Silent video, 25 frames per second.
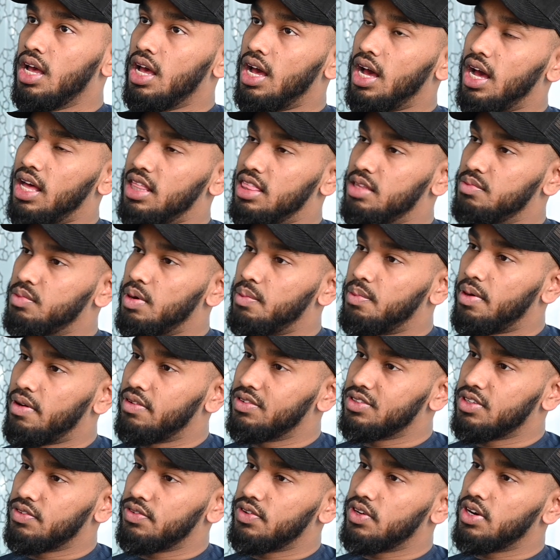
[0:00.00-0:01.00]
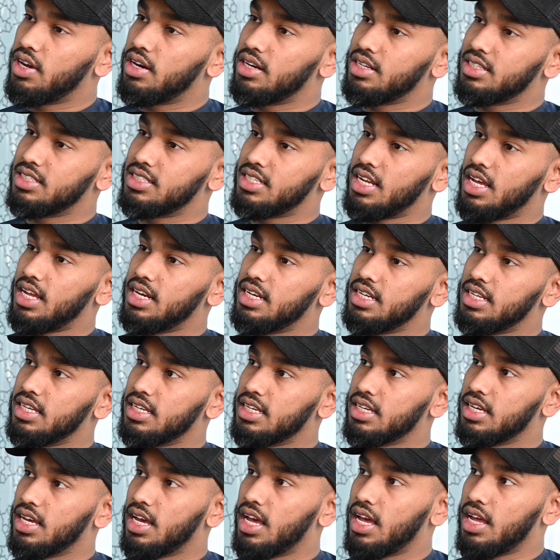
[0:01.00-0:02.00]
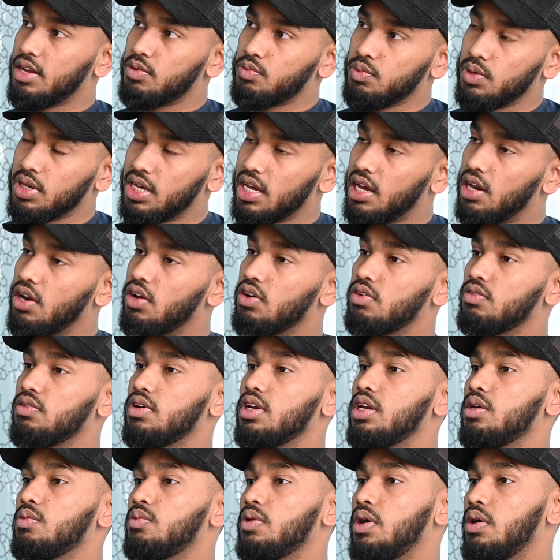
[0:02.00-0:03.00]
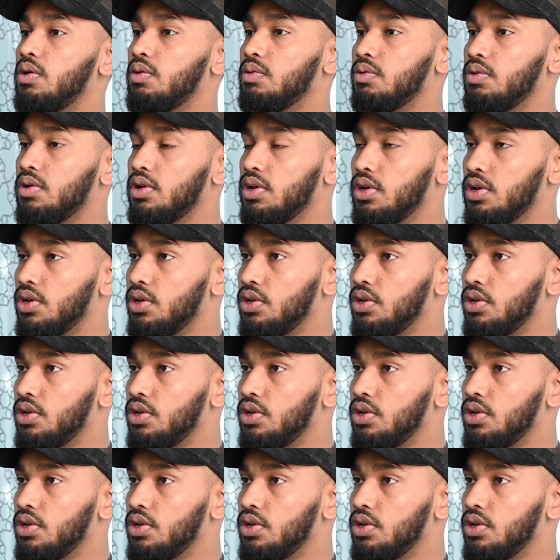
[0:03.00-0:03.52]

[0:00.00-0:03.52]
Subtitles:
I think my brothers are very understanding and we get along really well.